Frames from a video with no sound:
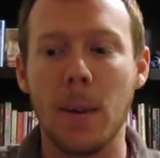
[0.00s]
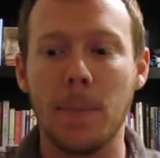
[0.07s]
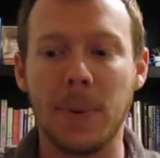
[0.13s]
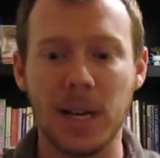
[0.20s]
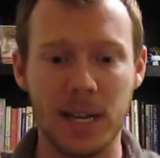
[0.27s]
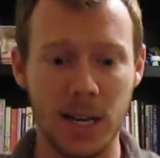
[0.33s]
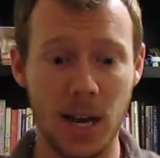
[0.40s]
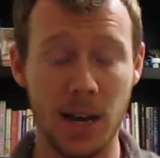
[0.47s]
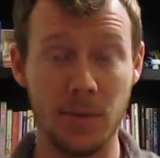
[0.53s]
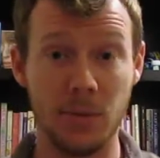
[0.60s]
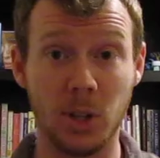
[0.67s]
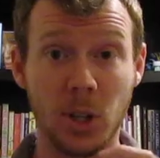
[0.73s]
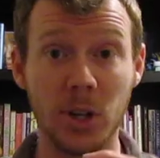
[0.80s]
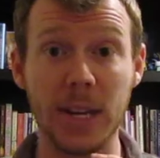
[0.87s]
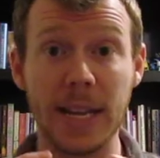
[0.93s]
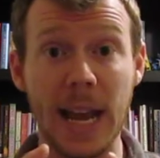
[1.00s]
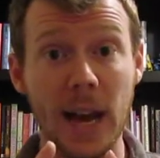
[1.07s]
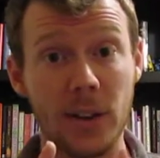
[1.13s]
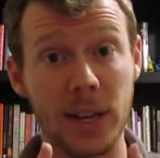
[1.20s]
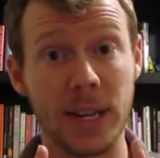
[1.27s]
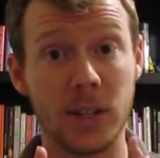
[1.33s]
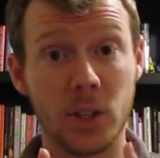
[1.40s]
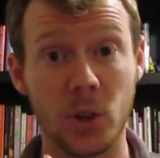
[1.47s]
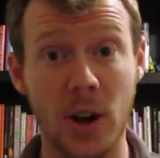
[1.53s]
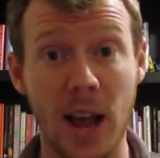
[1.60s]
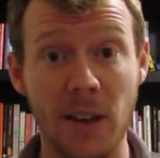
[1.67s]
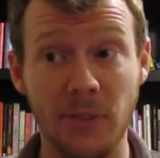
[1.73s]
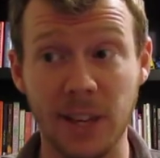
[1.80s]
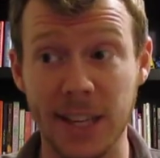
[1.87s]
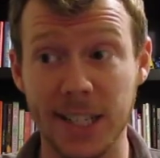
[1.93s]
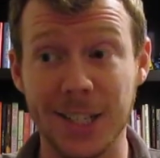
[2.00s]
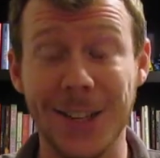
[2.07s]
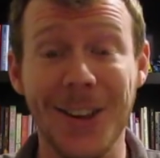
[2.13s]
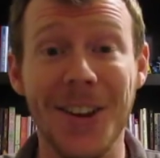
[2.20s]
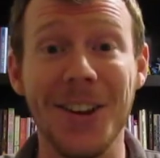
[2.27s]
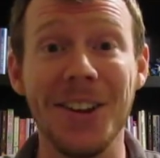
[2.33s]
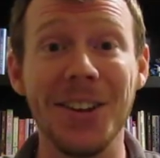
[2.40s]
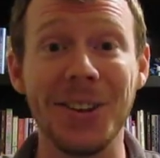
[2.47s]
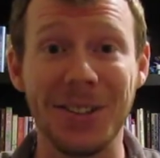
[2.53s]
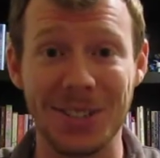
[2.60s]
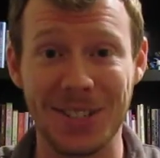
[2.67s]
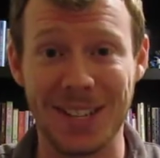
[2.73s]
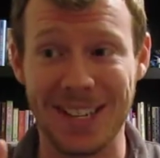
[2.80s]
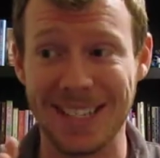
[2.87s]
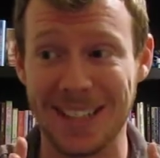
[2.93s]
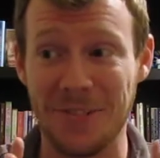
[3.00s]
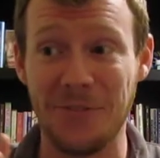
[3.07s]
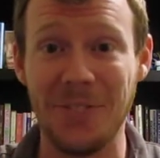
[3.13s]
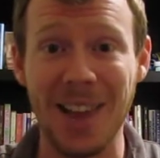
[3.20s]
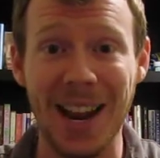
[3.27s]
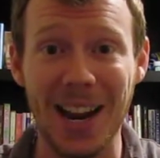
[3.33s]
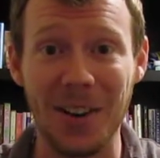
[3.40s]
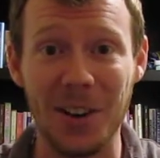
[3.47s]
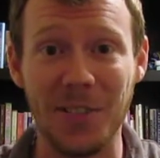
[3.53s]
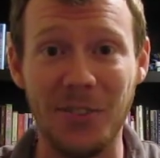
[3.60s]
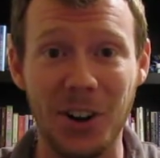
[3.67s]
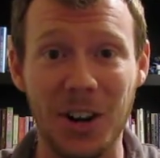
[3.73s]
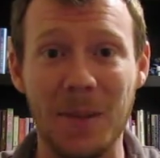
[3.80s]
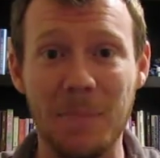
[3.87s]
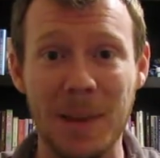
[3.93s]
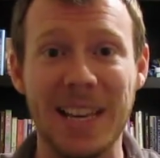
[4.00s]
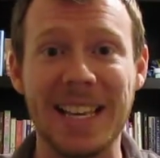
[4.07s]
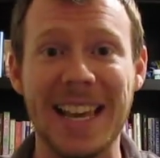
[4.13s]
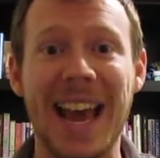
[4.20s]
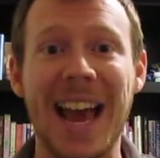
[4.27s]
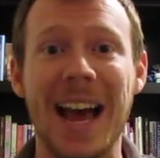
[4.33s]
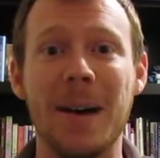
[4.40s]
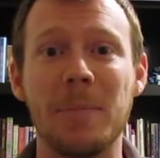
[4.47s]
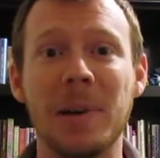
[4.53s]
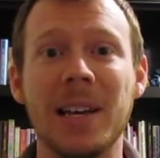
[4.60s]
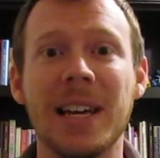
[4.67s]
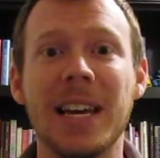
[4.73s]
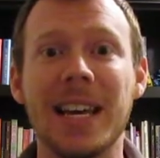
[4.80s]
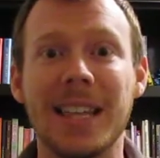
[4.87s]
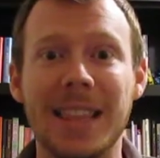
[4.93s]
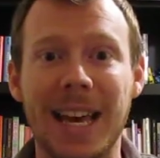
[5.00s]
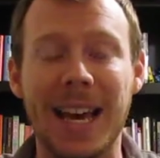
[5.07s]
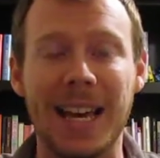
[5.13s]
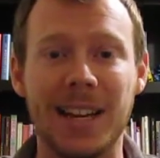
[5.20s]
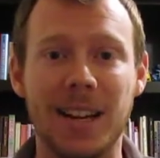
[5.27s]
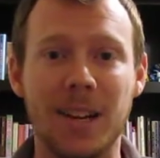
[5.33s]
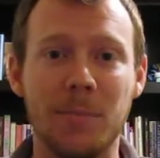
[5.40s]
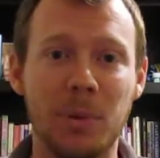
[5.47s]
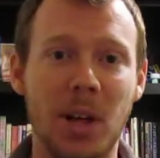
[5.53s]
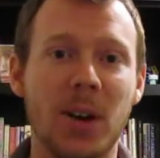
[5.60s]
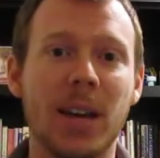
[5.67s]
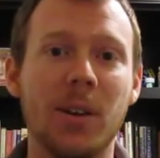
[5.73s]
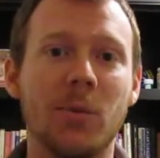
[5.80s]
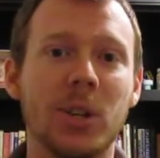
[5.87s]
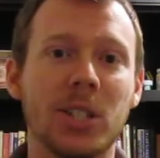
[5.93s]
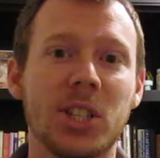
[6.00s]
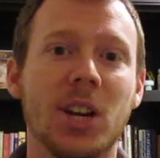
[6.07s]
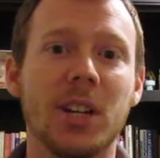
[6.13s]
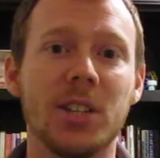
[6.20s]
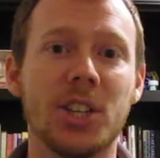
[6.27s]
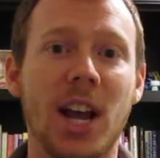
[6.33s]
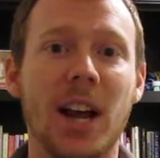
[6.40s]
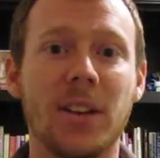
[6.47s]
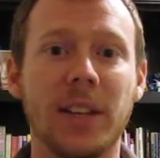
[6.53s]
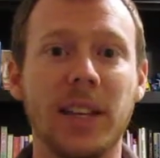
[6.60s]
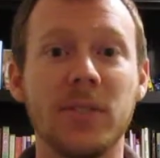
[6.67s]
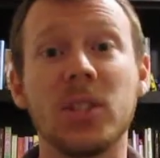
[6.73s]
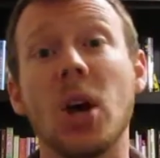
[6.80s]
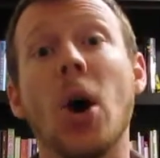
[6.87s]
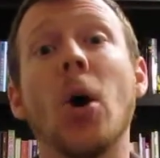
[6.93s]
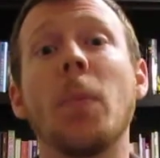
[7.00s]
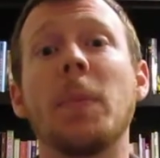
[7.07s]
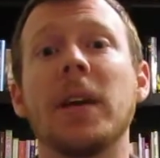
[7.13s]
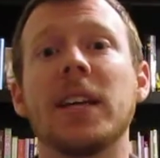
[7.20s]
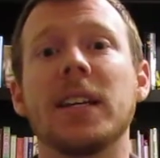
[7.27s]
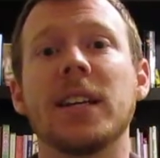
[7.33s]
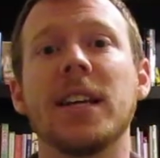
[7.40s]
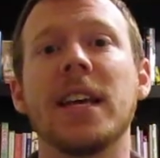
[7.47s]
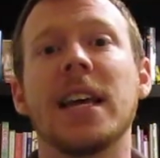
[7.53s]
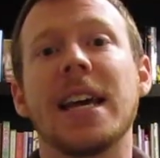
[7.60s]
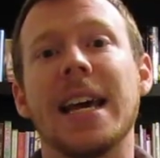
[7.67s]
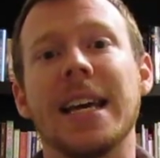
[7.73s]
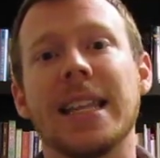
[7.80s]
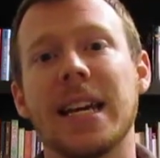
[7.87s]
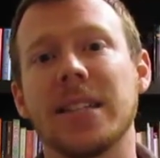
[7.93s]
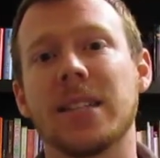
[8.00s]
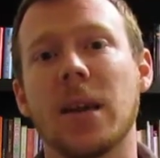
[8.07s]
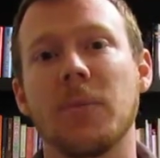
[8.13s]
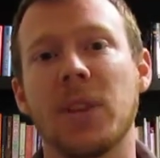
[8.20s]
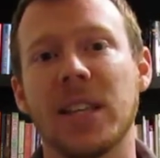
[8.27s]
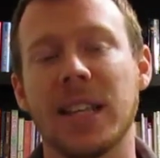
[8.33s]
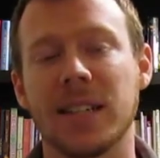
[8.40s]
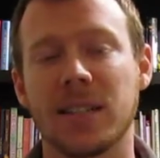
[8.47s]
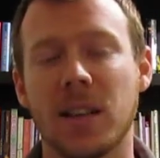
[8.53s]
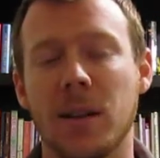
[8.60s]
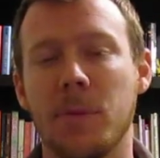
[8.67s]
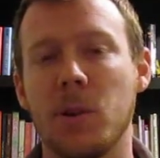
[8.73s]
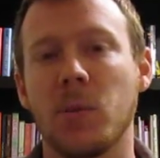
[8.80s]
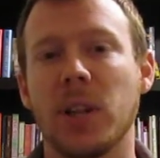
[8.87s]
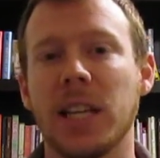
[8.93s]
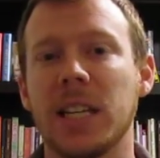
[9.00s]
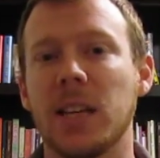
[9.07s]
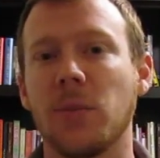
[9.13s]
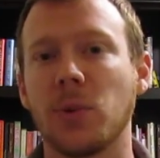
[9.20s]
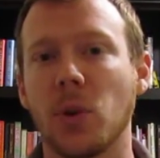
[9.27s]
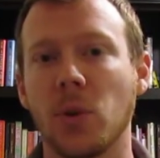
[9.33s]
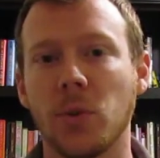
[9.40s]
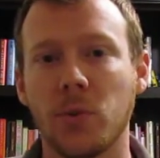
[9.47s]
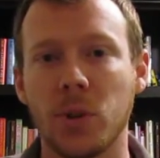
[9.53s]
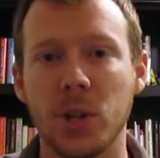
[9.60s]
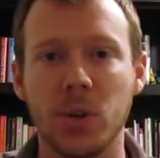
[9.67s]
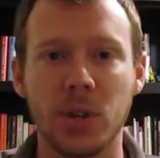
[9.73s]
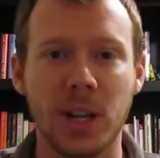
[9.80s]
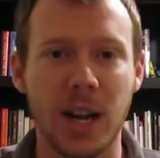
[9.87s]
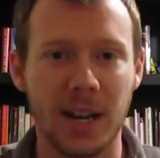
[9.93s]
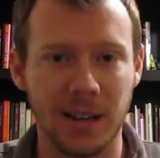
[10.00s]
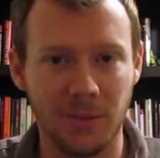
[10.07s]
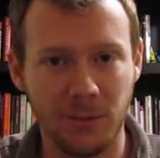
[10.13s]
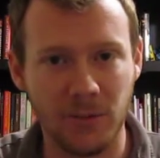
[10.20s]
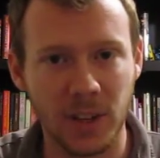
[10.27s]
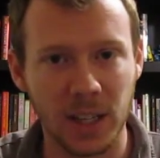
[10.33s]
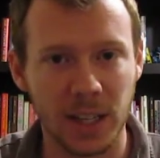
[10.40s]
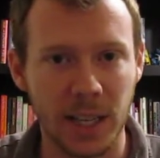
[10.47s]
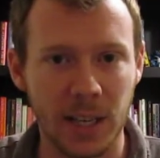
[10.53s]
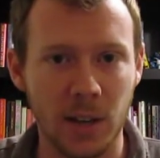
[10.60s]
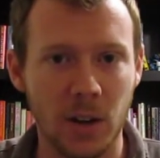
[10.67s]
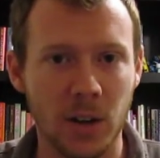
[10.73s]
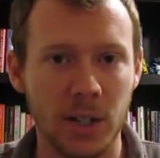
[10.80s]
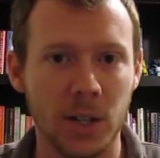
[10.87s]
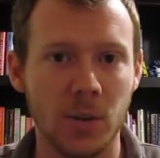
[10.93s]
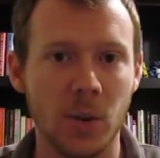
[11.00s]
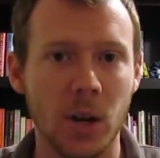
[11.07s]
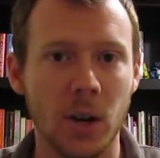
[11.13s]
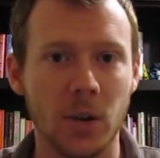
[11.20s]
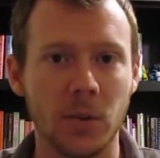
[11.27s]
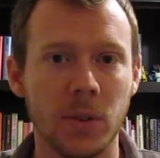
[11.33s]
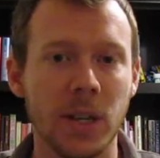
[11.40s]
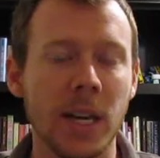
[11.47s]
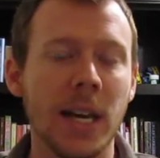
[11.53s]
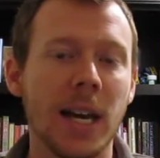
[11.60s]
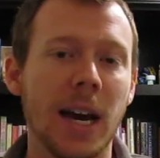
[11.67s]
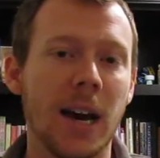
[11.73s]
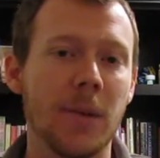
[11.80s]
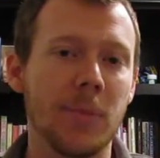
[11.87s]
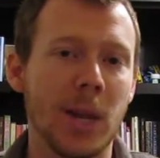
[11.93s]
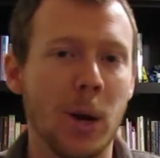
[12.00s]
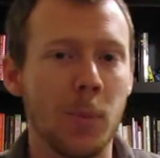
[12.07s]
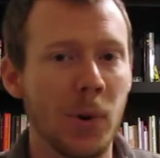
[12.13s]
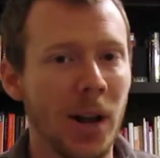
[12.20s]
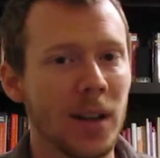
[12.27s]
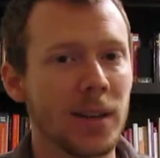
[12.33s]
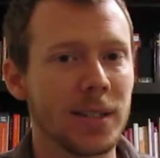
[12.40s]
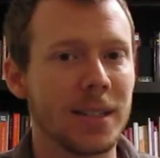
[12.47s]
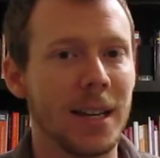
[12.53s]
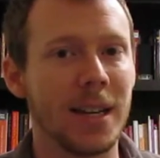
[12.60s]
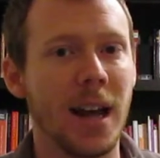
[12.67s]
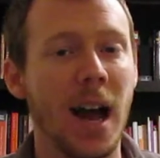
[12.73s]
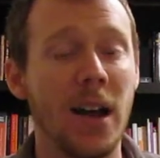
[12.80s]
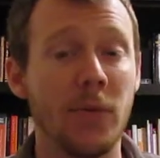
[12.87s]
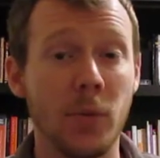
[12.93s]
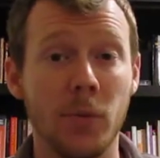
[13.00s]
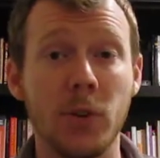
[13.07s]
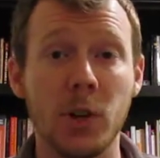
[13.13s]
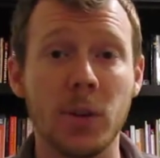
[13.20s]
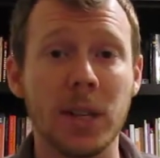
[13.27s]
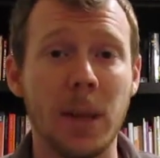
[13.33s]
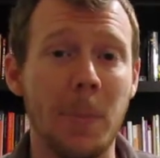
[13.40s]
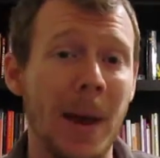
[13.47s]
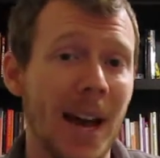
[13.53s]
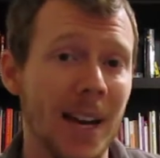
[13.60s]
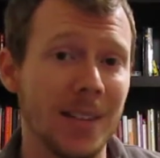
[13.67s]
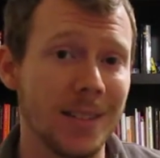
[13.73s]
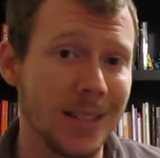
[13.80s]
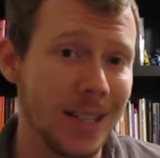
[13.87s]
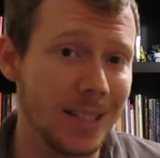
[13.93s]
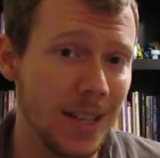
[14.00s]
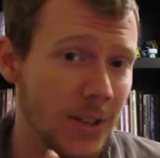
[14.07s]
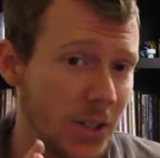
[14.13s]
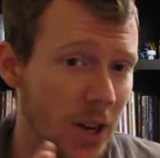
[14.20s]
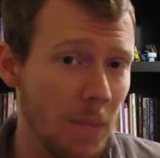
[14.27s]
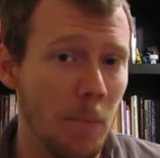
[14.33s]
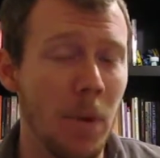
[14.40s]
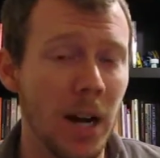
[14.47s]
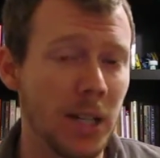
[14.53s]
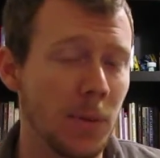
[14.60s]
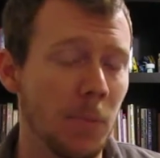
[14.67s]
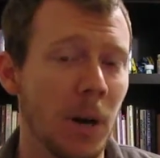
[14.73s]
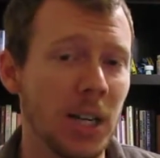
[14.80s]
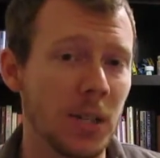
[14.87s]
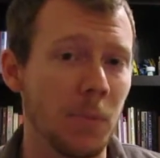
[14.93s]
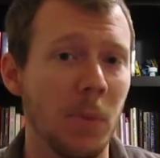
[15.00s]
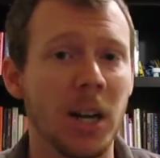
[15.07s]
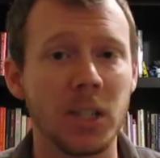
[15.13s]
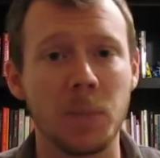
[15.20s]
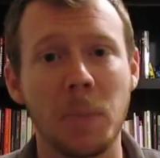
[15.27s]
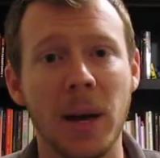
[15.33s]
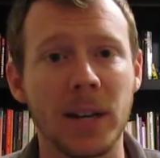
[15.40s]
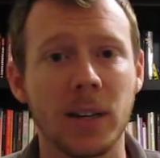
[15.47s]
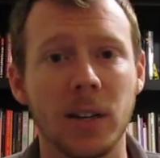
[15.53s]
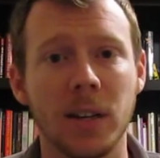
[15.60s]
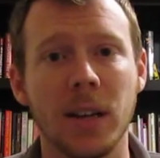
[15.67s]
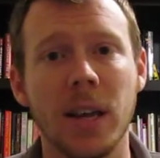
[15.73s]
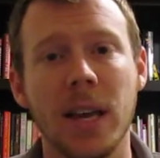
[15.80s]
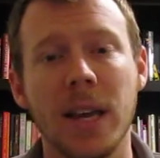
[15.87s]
But learning how to get traffic is huge. It's a very, very big gap that Blogging with John Chow leaves open, and that's something that's going to be really difficult for you to kind of fill in on your own. There are products that I've reviewed in the past that teach it much, much, much better